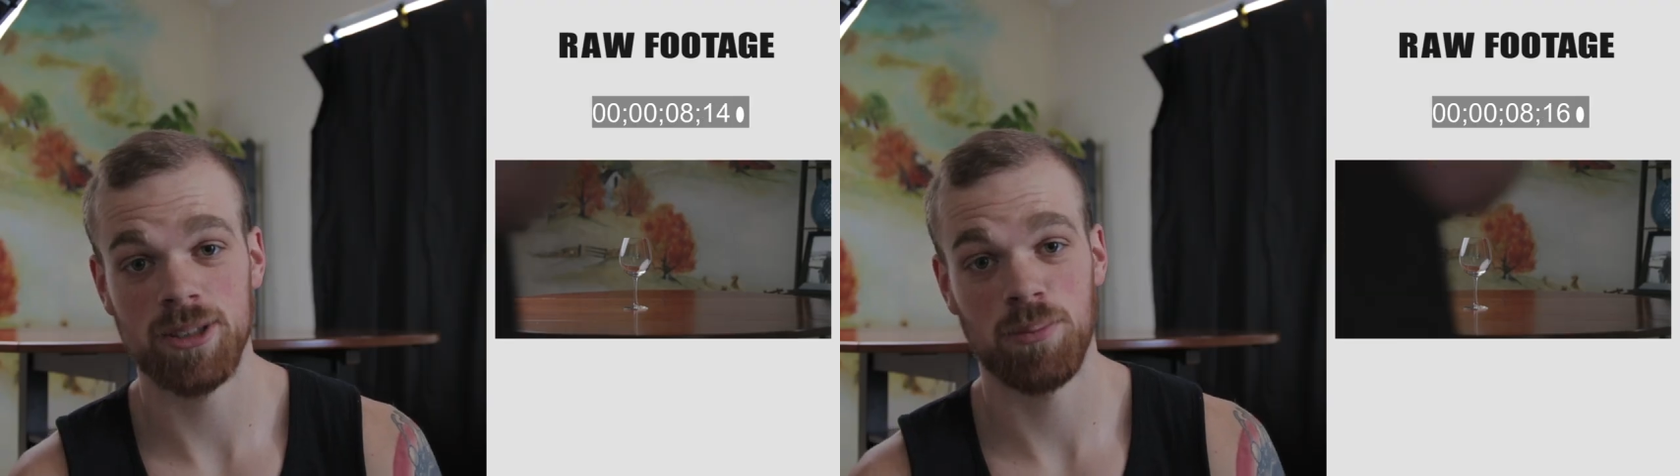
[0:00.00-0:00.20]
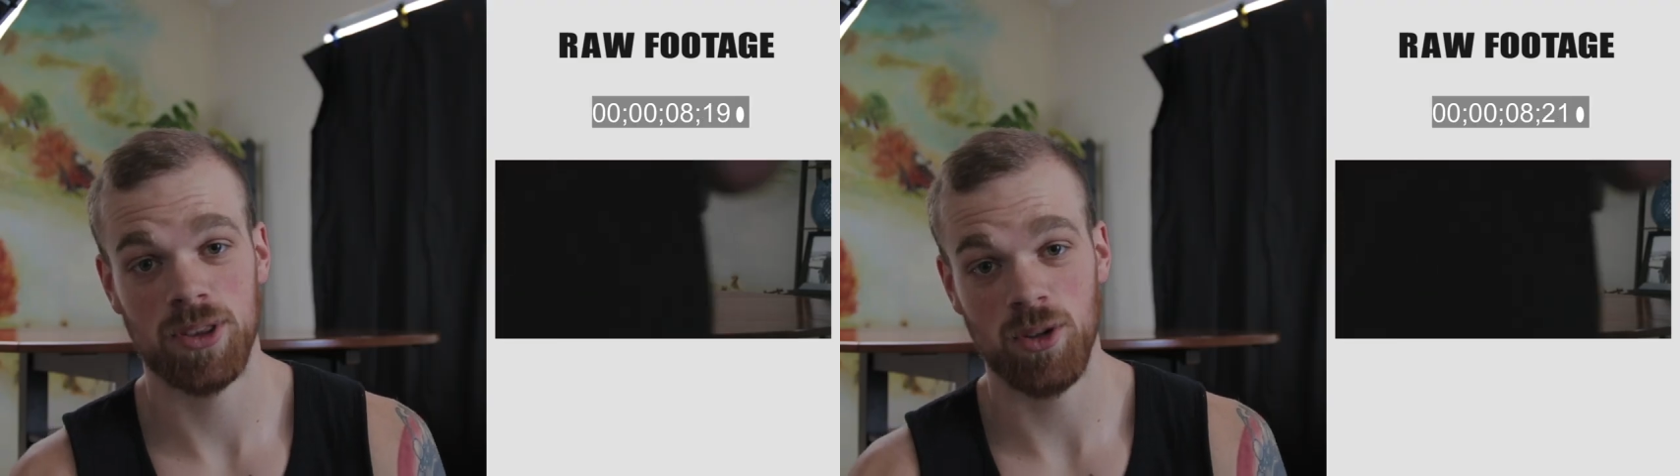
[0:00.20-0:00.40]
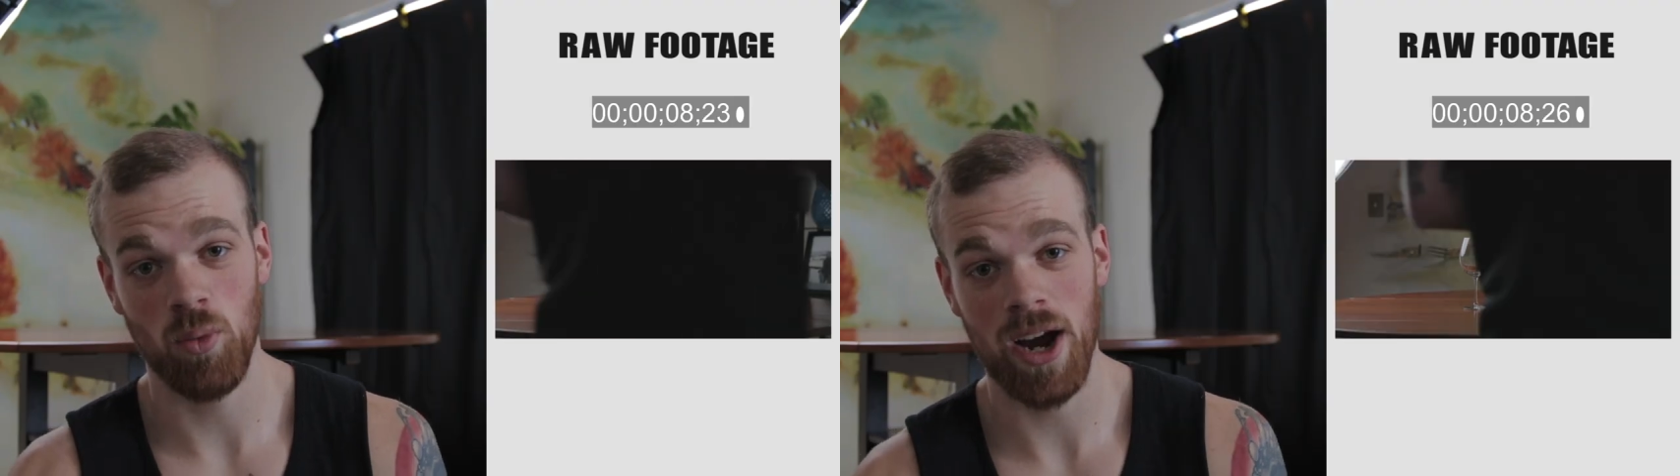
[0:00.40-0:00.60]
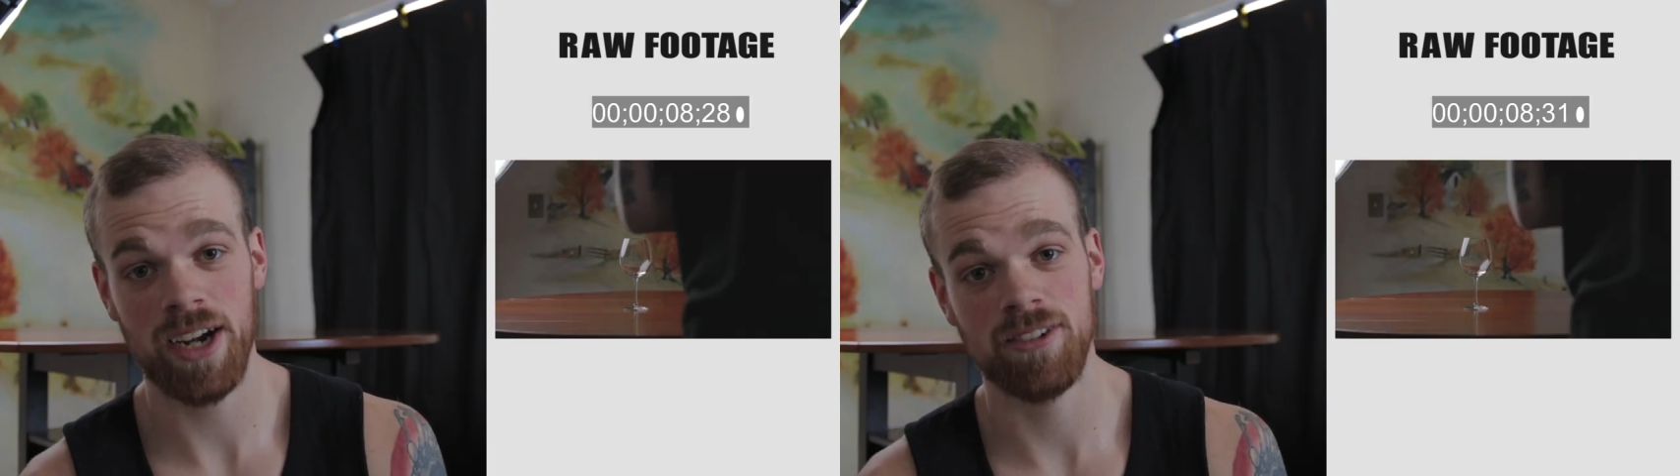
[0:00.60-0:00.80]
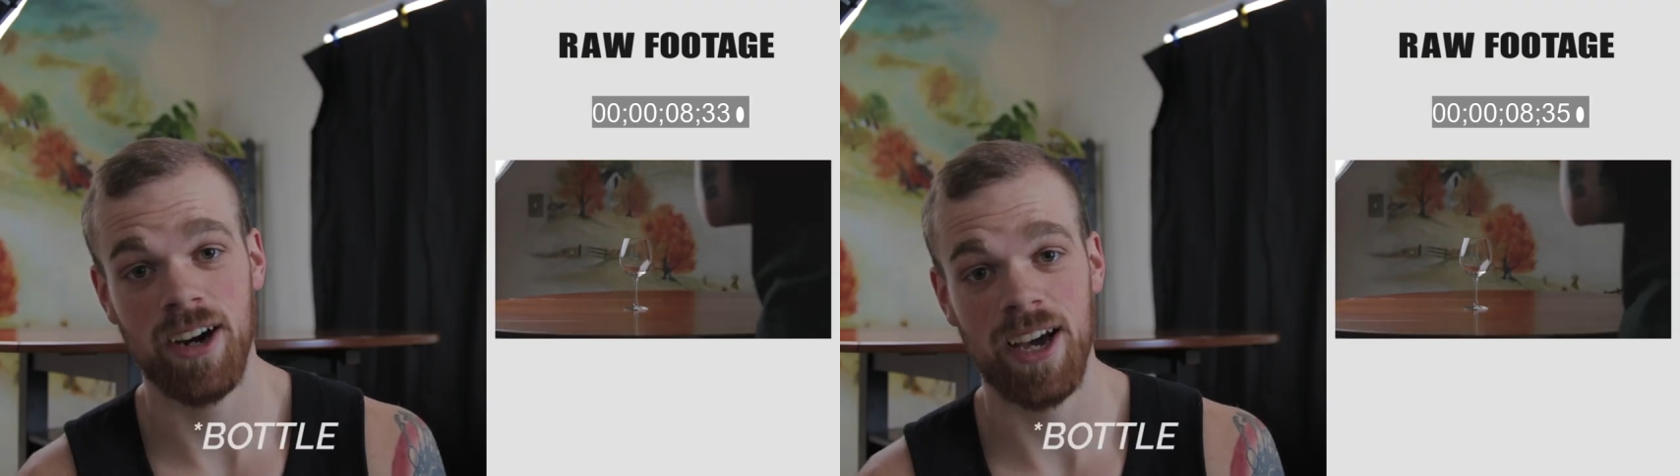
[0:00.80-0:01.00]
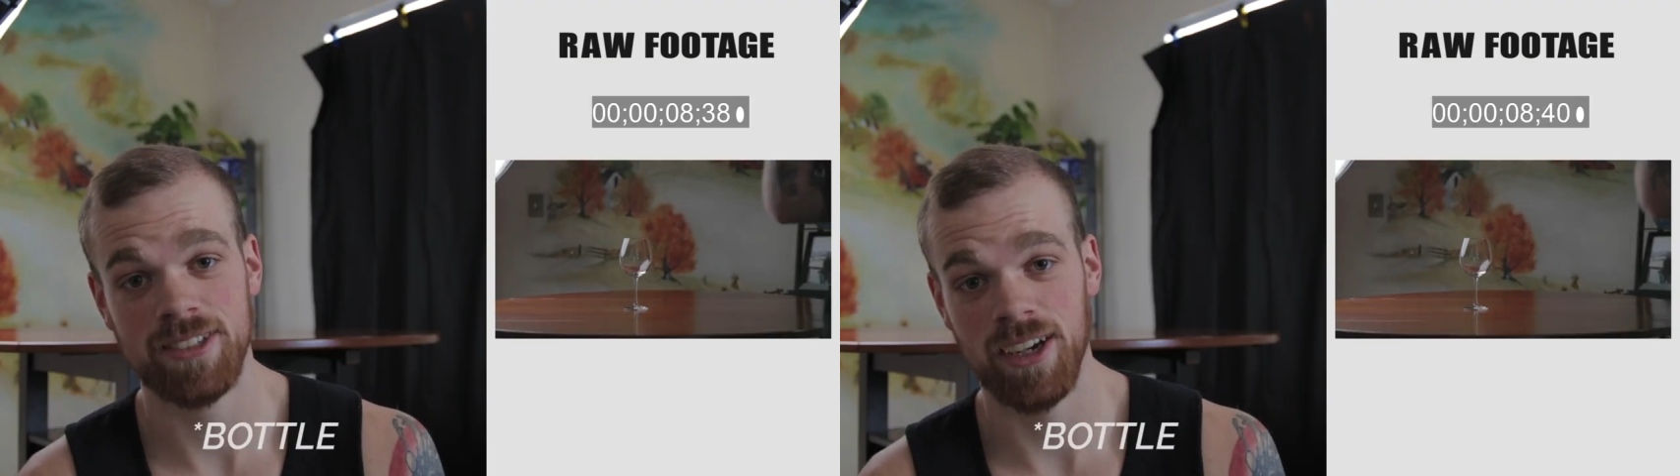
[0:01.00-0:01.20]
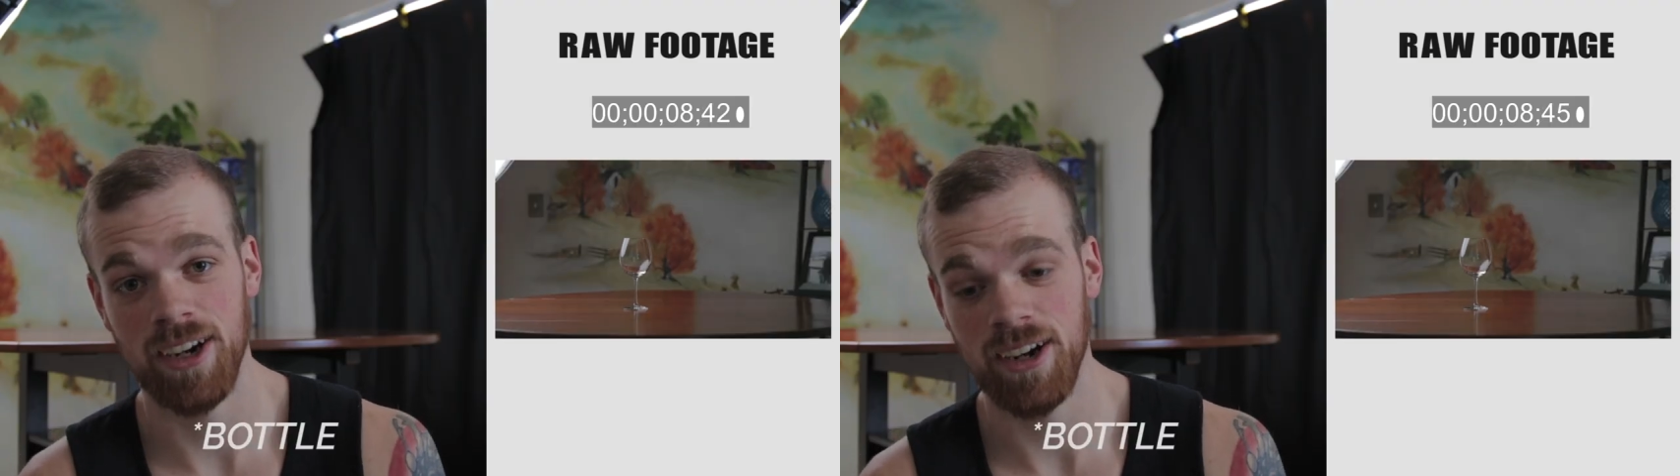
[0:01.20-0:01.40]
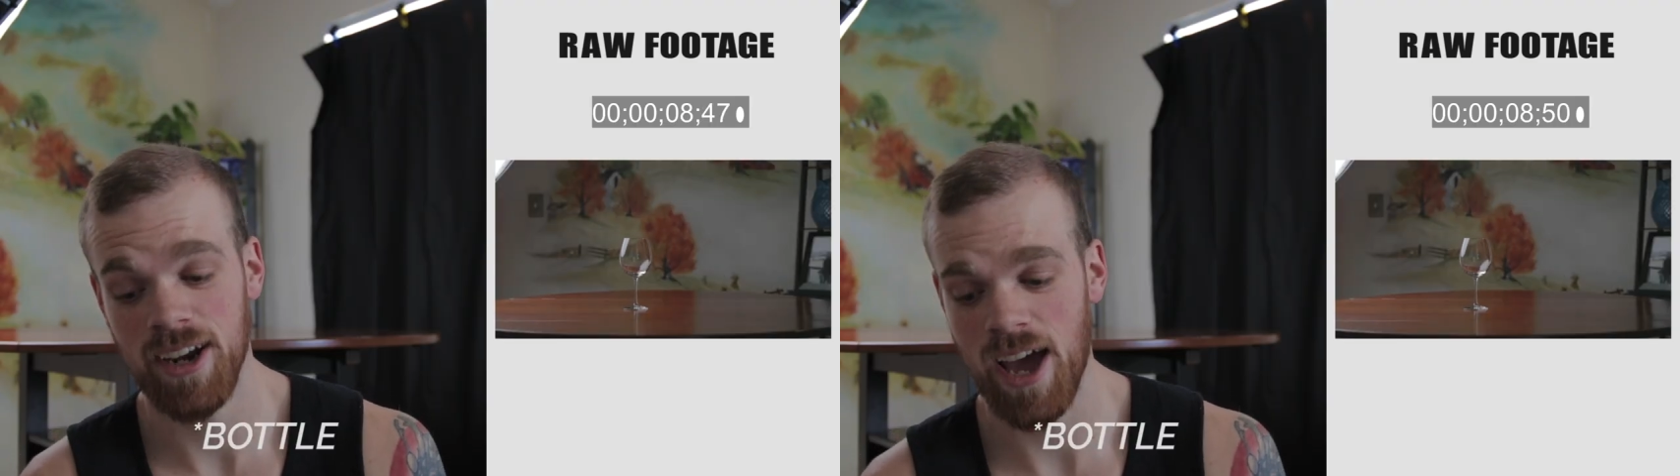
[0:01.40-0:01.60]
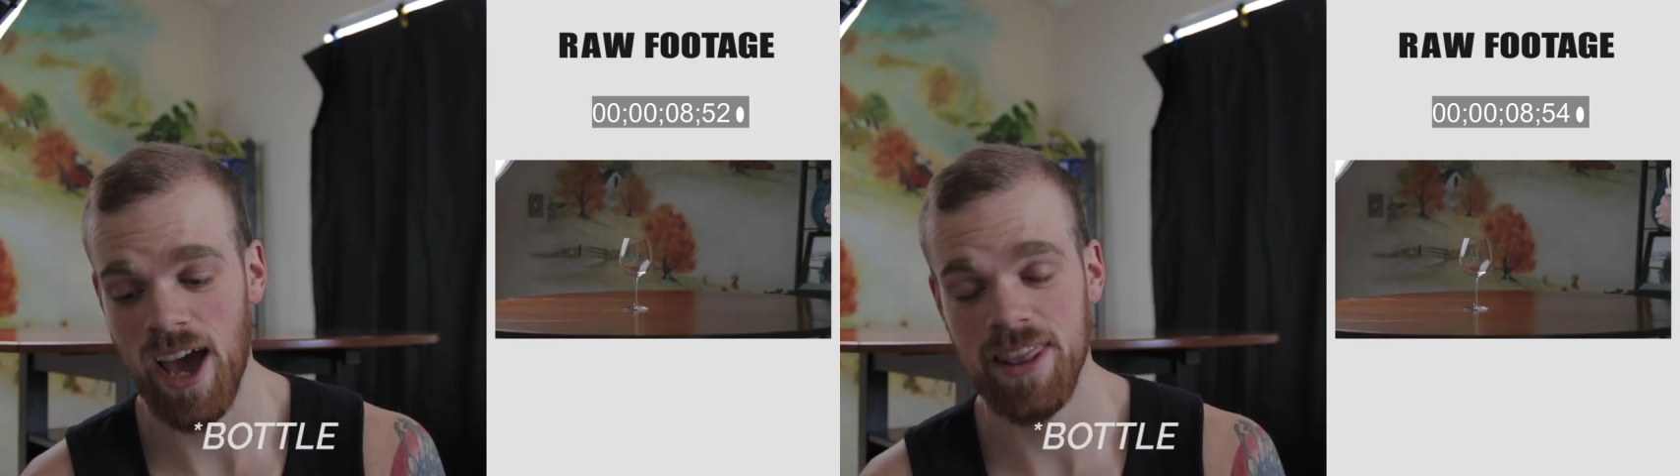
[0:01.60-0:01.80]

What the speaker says: to put the wine glass there,